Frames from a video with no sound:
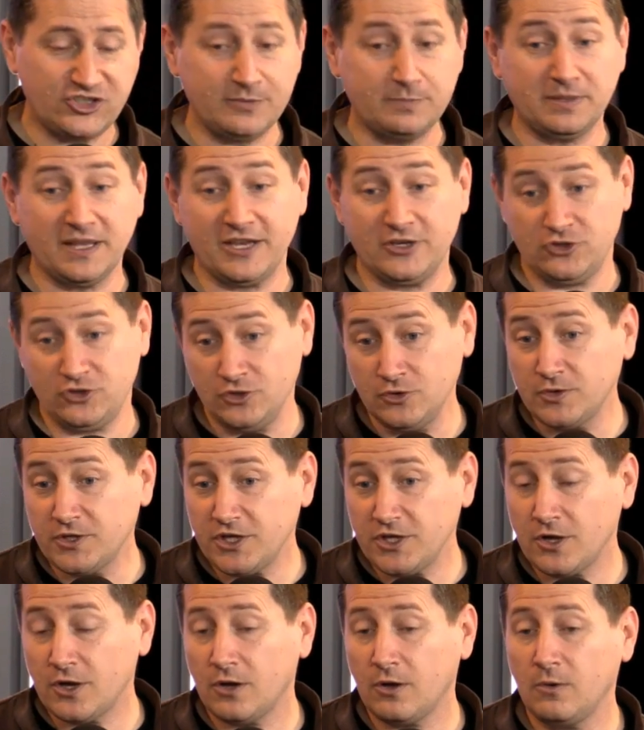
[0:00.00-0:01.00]
She played
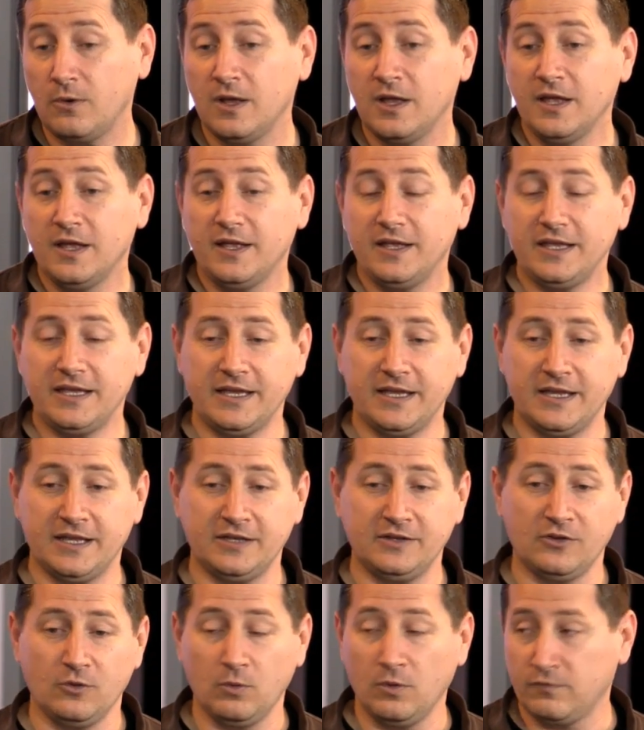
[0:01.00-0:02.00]
Yukio
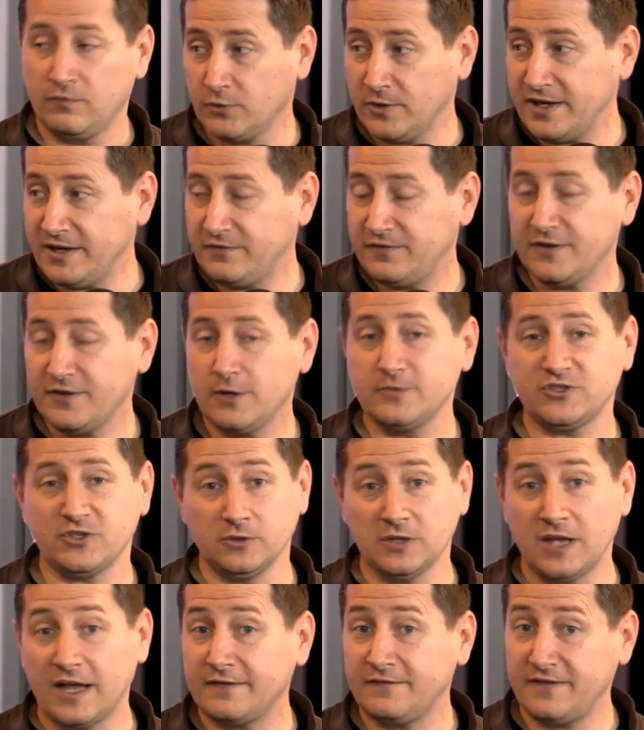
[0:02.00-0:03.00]
in the Wolverine film,
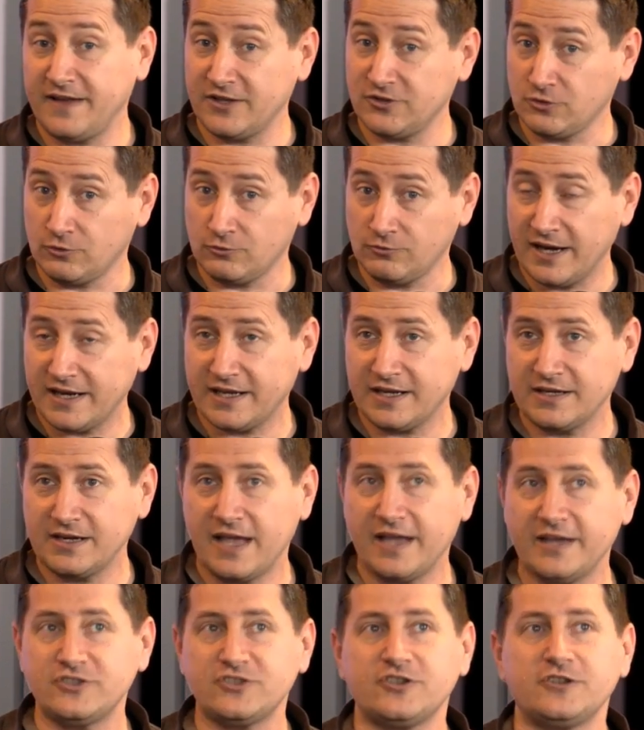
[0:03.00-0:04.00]
so a lot of fans will
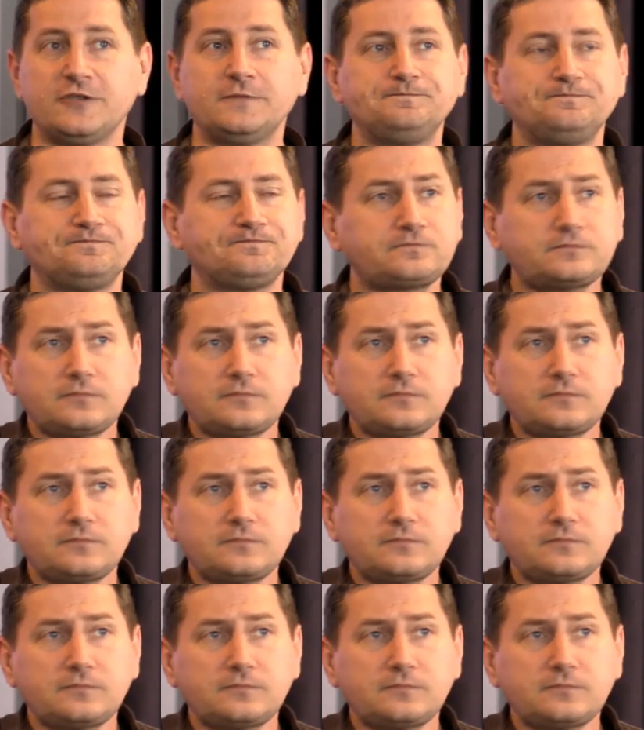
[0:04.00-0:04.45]
recognize her,